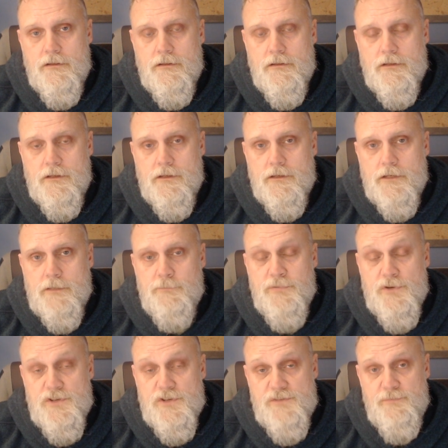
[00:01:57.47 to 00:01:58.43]
uh,
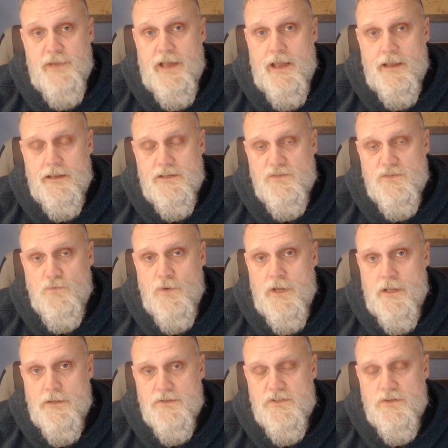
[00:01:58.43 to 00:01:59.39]
pushed back as
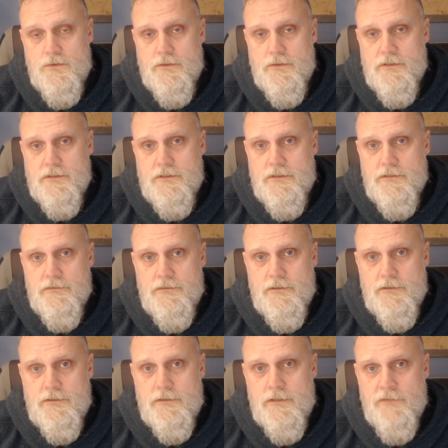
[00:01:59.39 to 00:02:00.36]
well. So the, the,
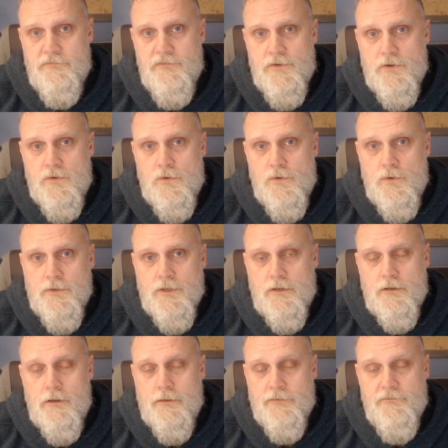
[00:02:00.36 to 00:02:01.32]
the foothold
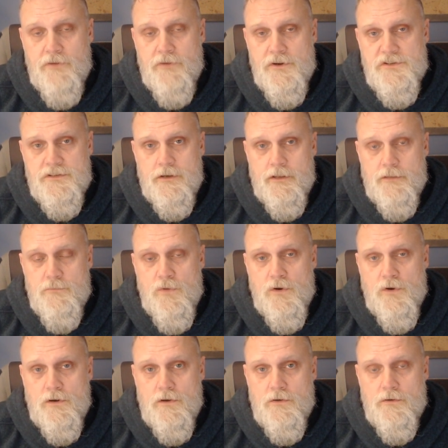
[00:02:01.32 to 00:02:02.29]
on the far side of the
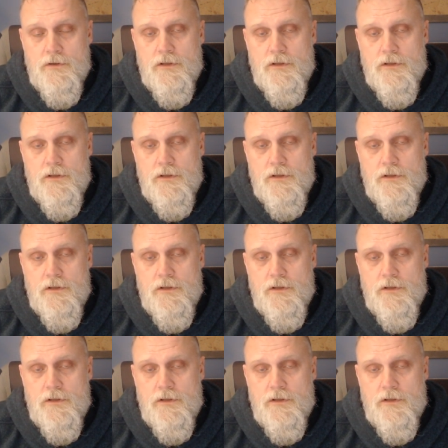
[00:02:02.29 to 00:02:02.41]
Moro